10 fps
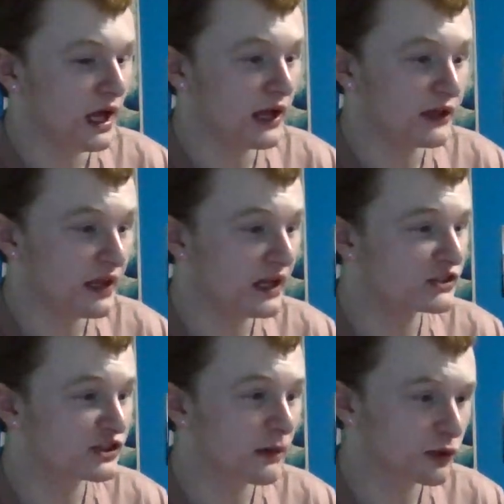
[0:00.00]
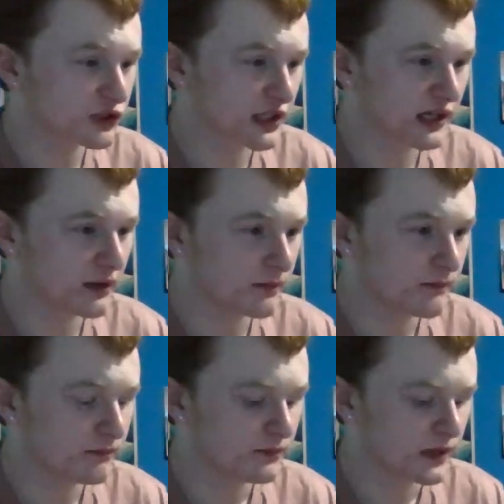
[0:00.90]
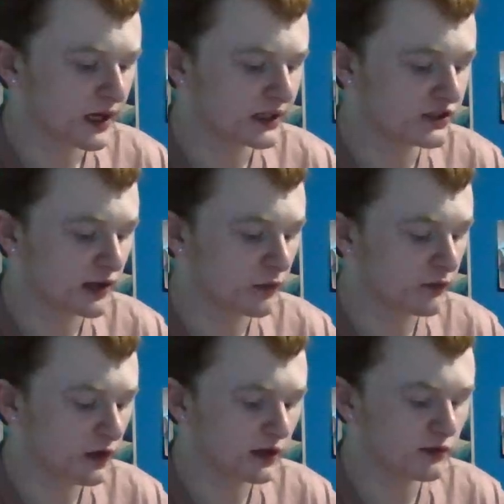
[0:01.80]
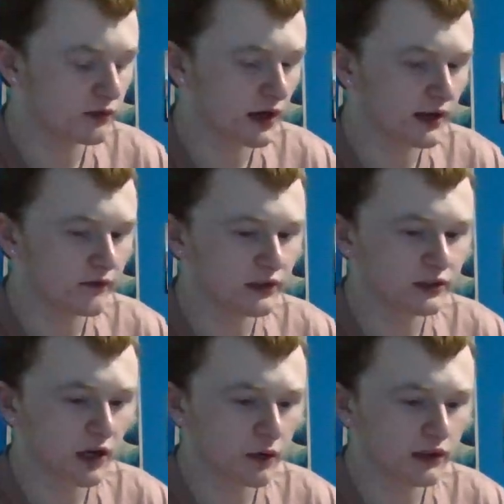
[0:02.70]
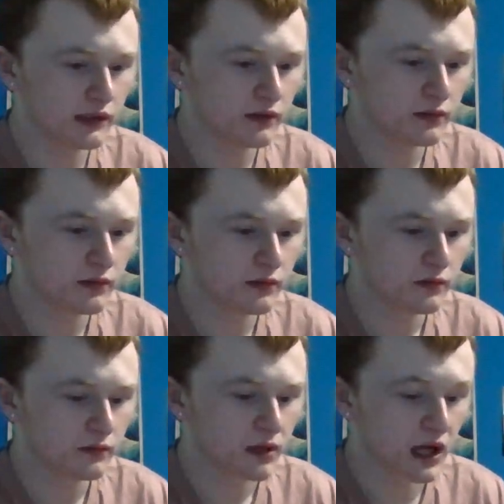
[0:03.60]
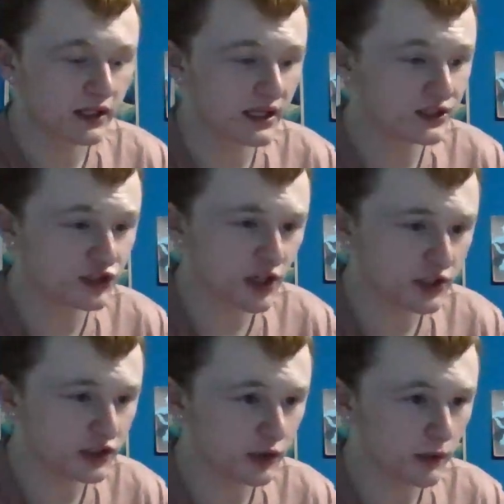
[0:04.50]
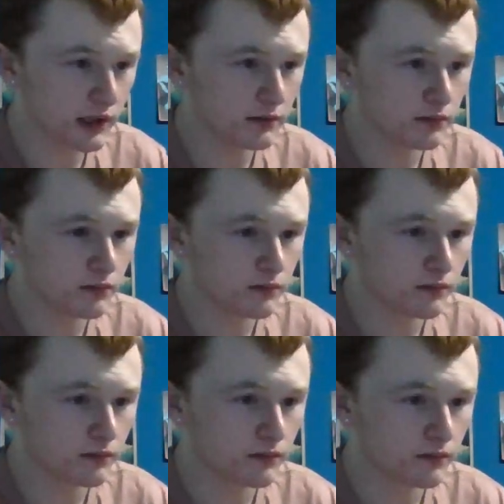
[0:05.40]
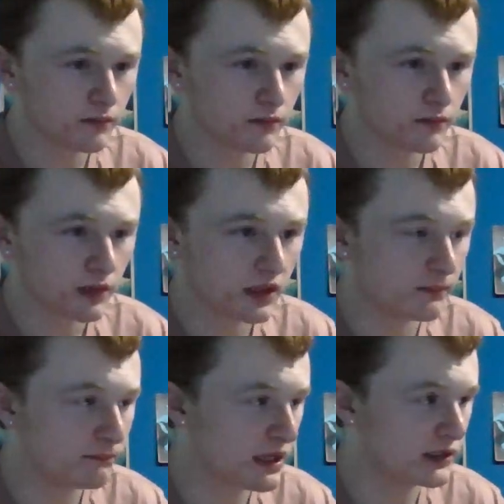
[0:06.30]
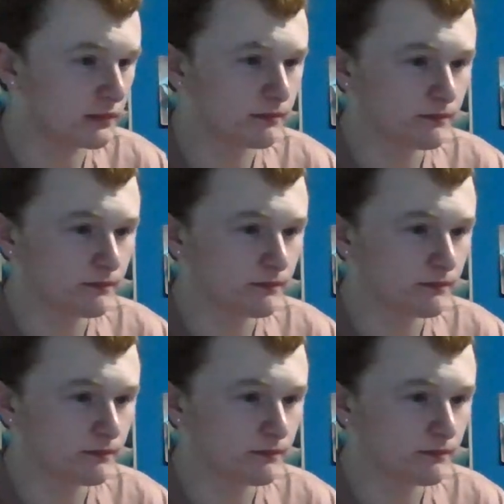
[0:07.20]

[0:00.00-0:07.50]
And then at SummerSlam, I said, well, fuck, they're not giving it to Cody. I guess Jay is going to win. And he pinned him.